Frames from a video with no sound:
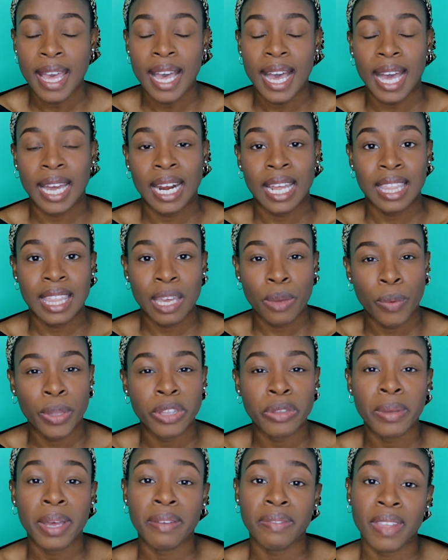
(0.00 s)
And I think when
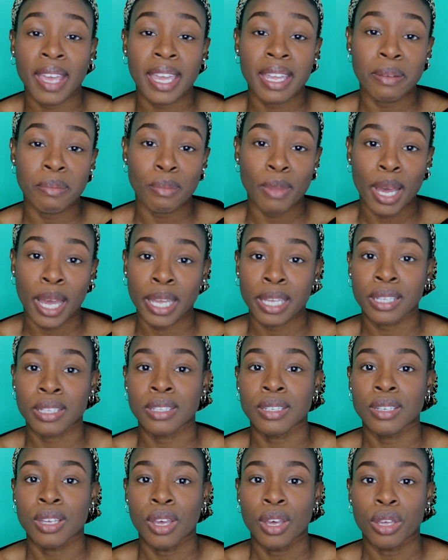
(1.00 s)
you have that in
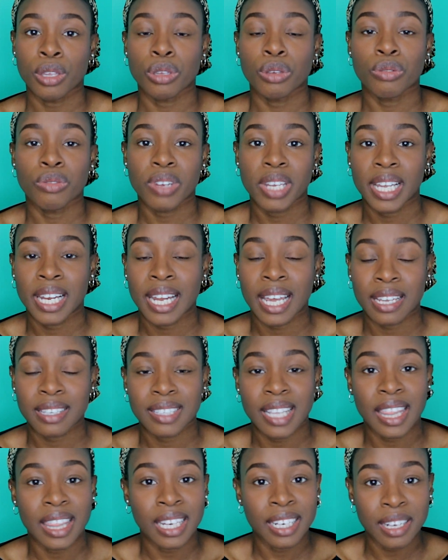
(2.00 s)
mind, you realize
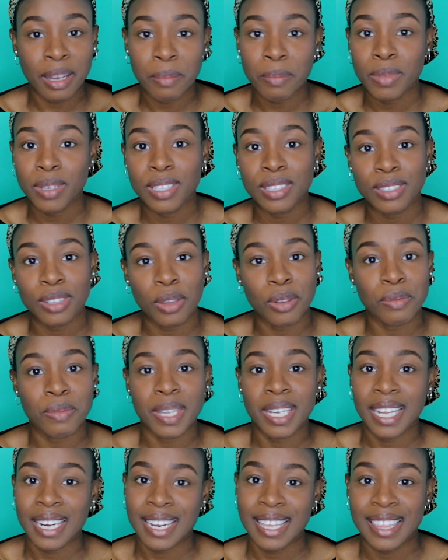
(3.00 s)
that the numbers don't
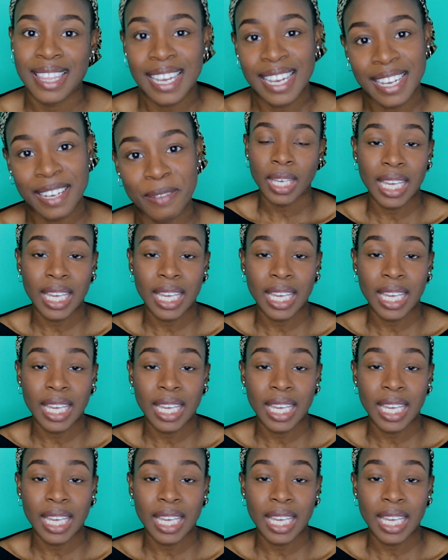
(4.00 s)
mean anything.